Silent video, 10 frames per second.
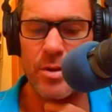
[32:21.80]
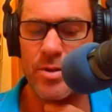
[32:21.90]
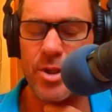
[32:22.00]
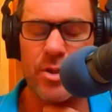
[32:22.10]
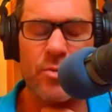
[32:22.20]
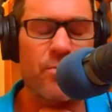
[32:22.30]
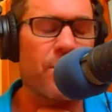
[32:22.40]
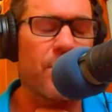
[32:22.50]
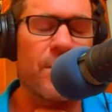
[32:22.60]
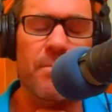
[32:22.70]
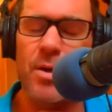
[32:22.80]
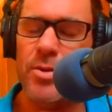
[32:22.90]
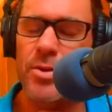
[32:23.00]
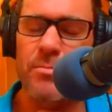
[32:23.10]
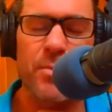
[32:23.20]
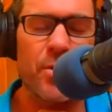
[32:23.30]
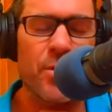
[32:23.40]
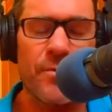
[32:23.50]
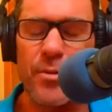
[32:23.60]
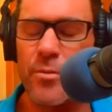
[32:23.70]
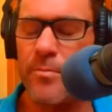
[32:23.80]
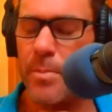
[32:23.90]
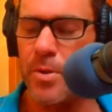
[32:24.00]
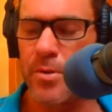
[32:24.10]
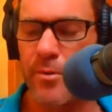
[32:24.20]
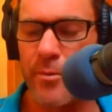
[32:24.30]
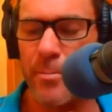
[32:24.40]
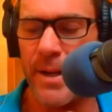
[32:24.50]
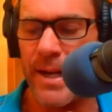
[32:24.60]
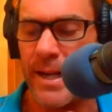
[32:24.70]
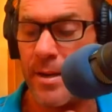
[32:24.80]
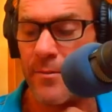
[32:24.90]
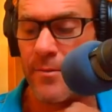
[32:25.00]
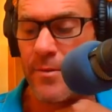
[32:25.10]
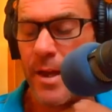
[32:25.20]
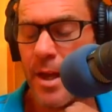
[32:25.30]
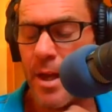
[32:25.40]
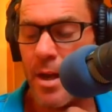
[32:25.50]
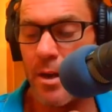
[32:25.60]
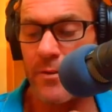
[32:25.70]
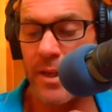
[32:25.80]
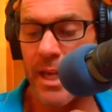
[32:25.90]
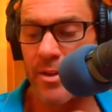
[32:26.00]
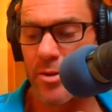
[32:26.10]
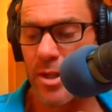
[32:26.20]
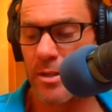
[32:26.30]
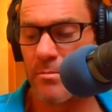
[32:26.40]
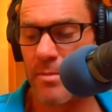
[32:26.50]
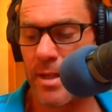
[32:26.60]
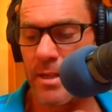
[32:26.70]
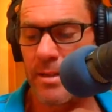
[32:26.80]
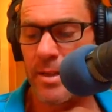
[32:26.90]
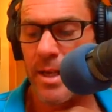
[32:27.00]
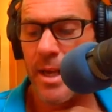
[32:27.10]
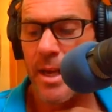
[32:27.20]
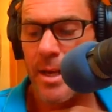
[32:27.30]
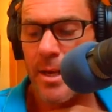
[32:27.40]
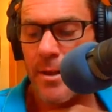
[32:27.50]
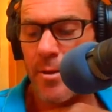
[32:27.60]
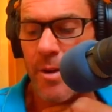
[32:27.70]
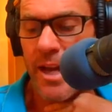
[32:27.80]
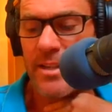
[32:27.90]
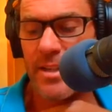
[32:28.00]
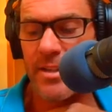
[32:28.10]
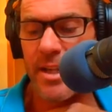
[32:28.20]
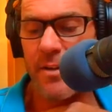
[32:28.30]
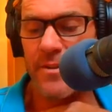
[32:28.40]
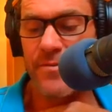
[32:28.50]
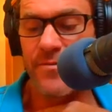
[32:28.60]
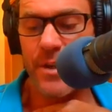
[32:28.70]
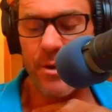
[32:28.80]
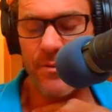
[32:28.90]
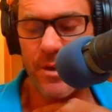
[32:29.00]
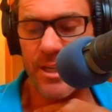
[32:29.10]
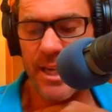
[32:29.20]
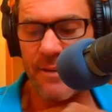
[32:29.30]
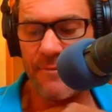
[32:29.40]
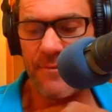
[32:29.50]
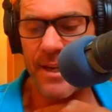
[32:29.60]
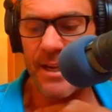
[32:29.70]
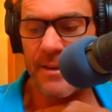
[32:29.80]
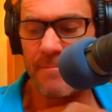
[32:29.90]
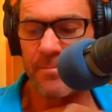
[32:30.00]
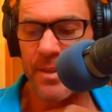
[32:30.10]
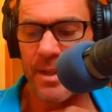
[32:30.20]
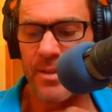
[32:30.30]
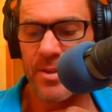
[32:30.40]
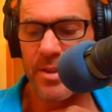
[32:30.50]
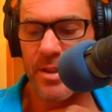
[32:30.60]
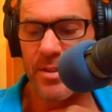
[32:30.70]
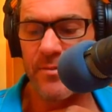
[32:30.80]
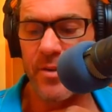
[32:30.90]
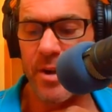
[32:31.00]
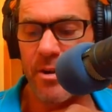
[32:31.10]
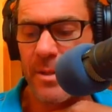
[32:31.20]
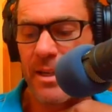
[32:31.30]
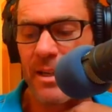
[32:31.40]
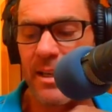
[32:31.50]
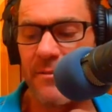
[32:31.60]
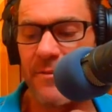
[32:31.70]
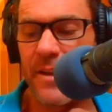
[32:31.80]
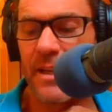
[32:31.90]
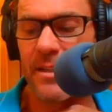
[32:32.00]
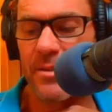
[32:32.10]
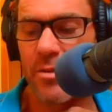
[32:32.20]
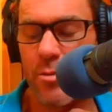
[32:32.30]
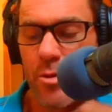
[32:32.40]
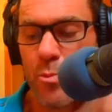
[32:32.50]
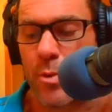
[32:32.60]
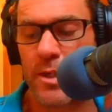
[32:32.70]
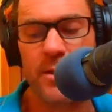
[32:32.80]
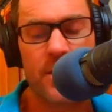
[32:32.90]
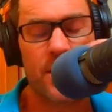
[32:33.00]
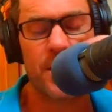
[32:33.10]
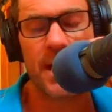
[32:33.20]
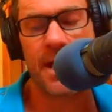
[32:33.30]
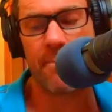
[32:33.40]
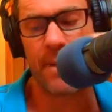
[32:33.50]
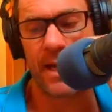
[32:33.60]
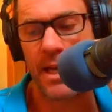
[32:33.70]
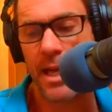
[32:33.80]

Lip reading: just the most beautiful, beautiful part of the country, and the race itself is very, very tough. It's environmentally affected through the winds, but